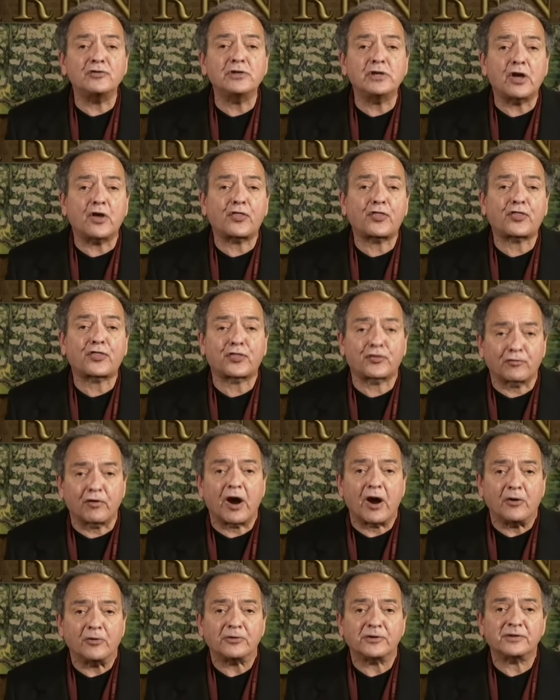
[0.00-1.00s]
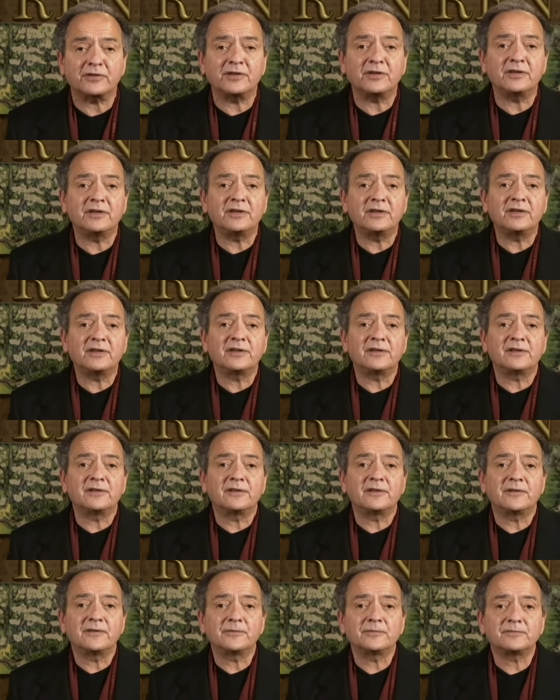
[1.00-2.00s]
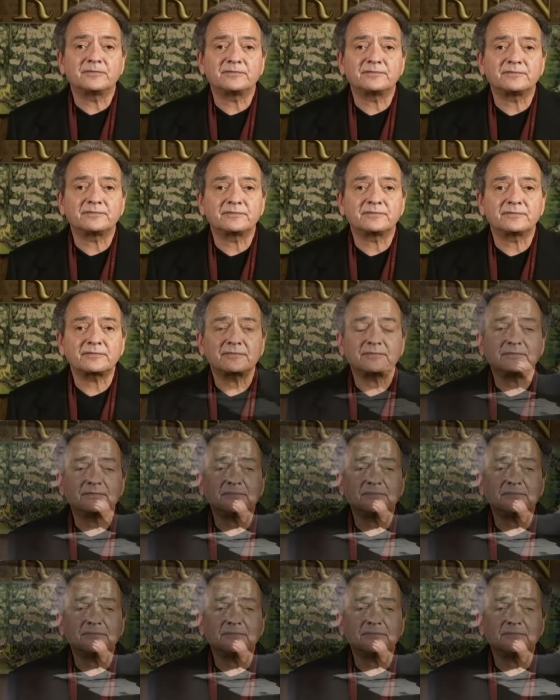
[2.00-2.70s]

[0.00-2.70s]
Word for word: your throat. Well said. Gerald